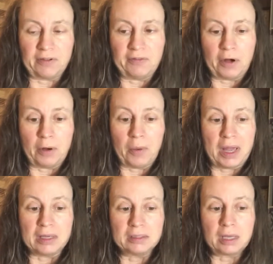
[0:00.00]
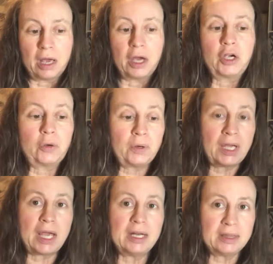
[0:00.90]
I've always
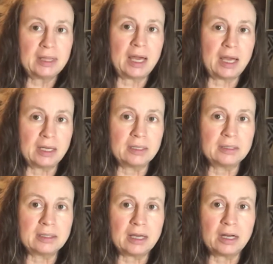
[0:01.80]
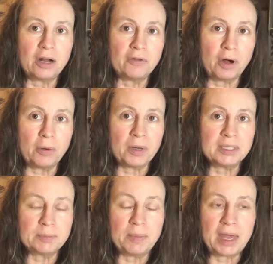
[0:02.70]
created things, and I've
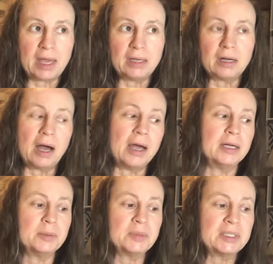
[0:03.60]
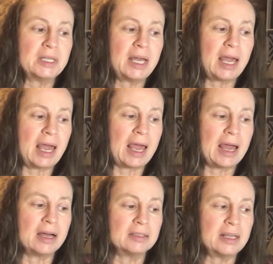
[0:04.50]
always made items,
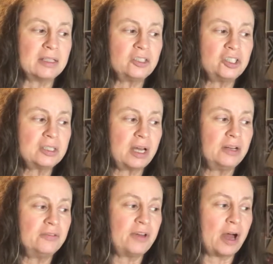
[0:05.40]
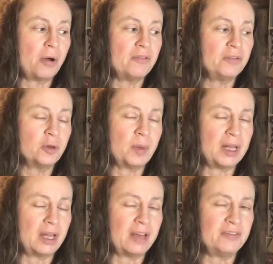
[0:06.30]
and that's just kind of how I feel my
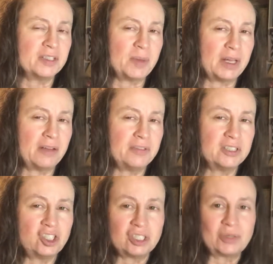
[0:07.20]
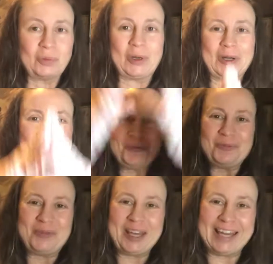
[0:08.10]
life is. My life is just
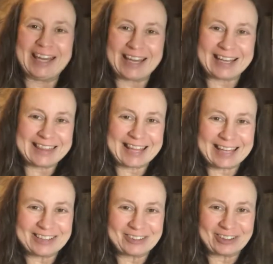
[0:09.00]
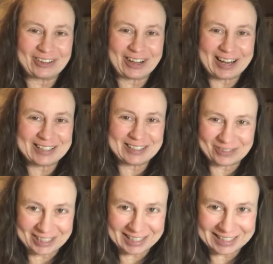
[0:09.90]
one big thing of
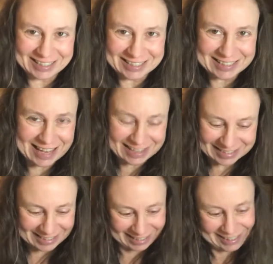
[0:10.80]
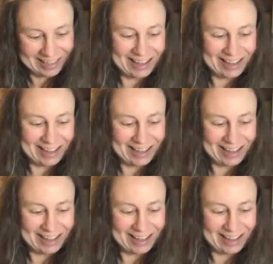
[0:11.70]
creativity and insanity.